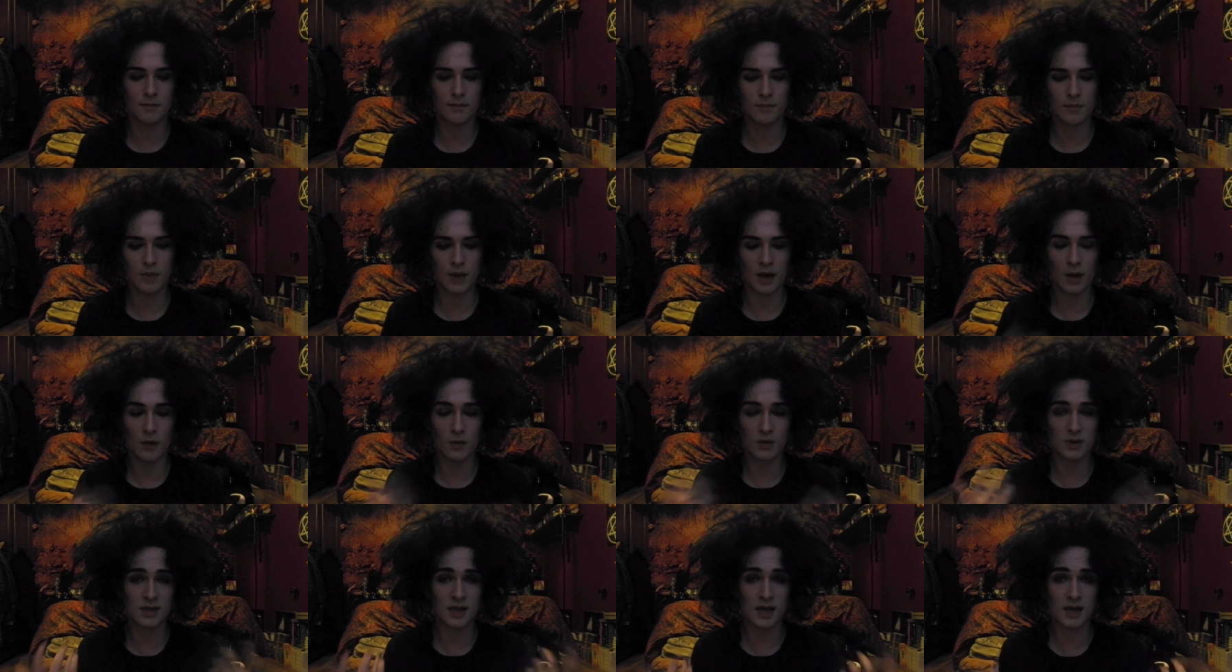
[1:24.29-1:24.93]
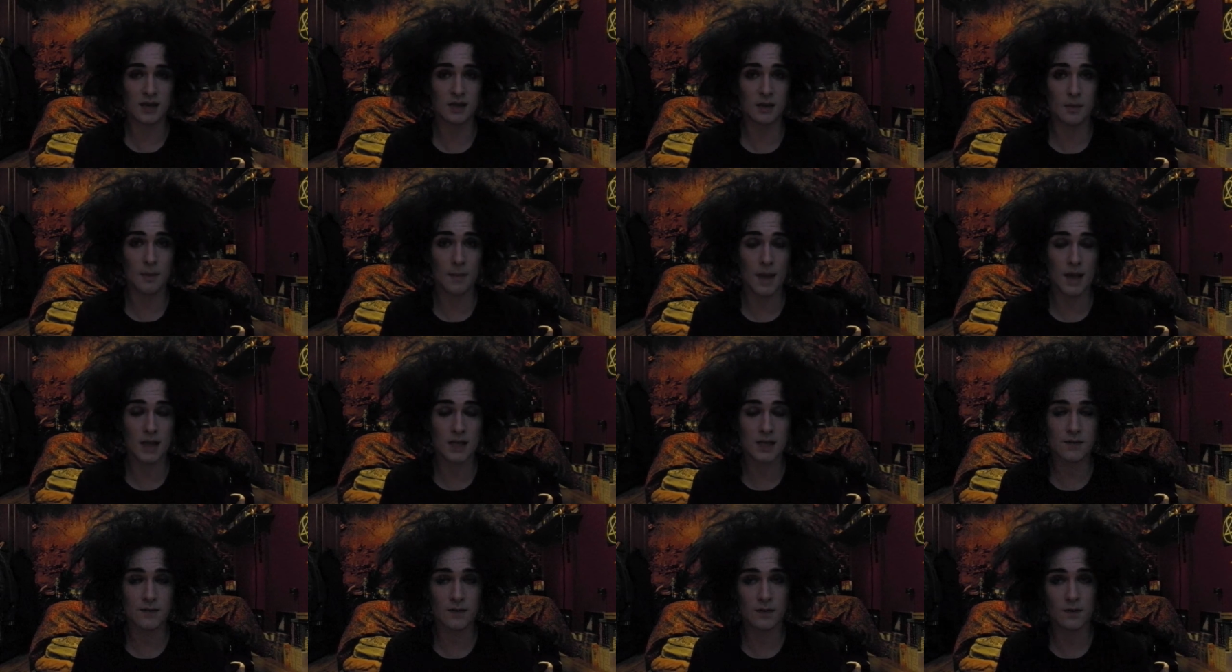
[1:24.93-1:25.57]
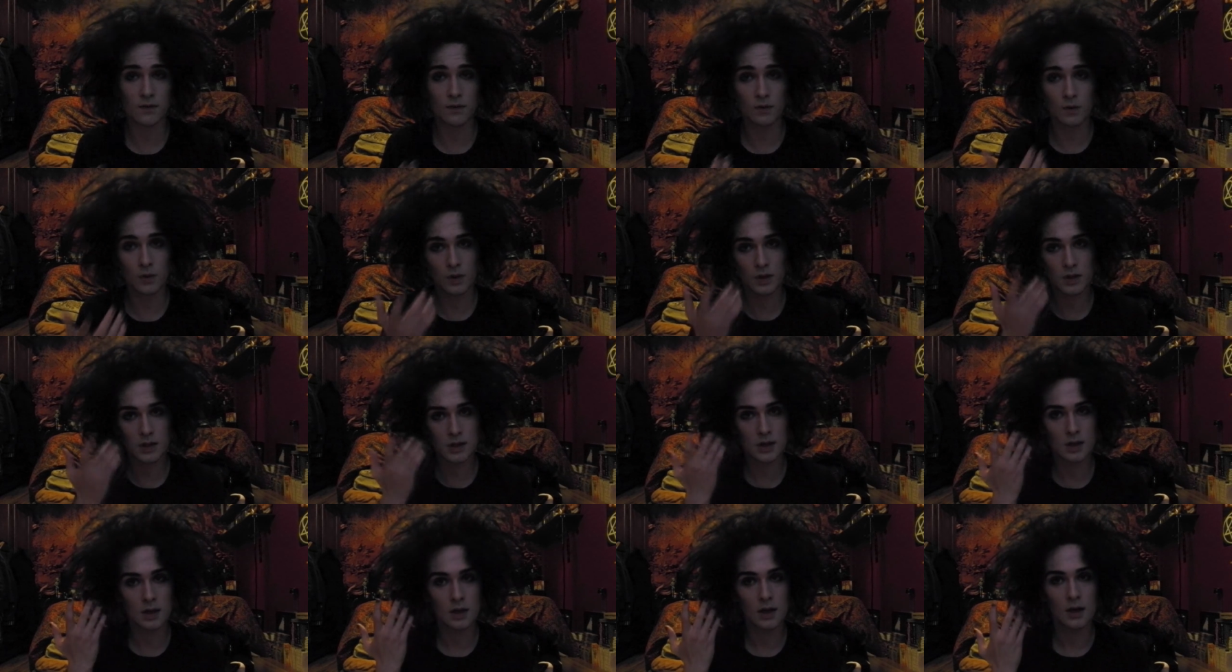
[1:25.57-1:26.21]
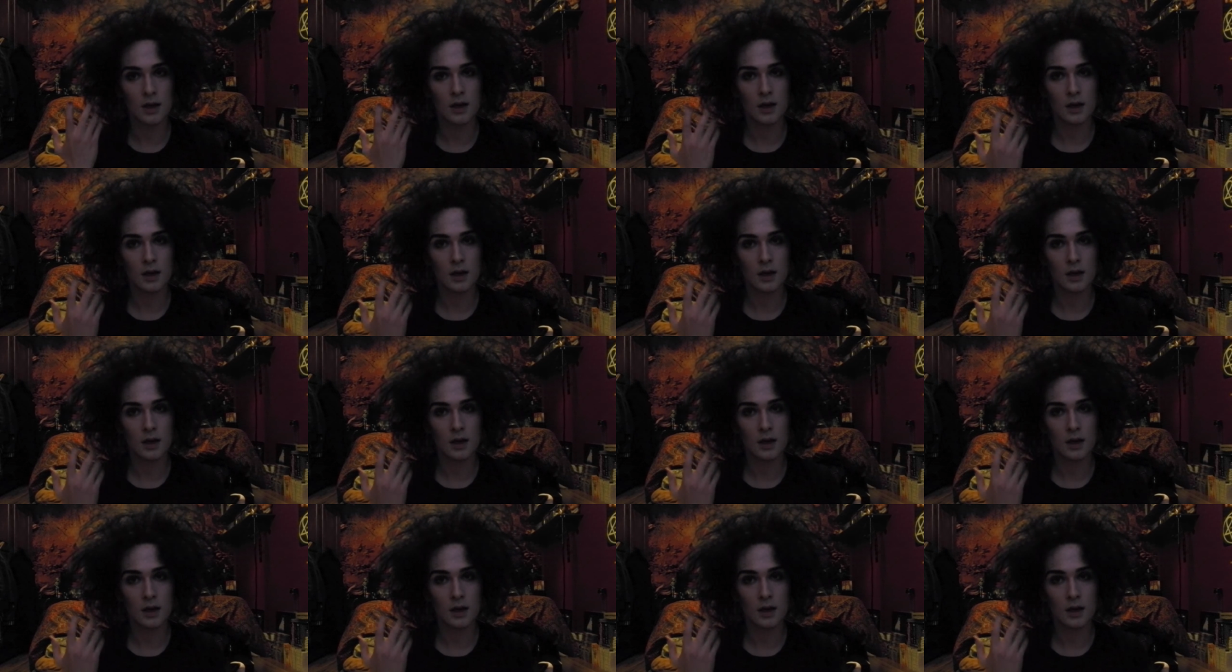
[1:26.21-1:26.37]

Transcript: but I wouldn't say it's a massive influence.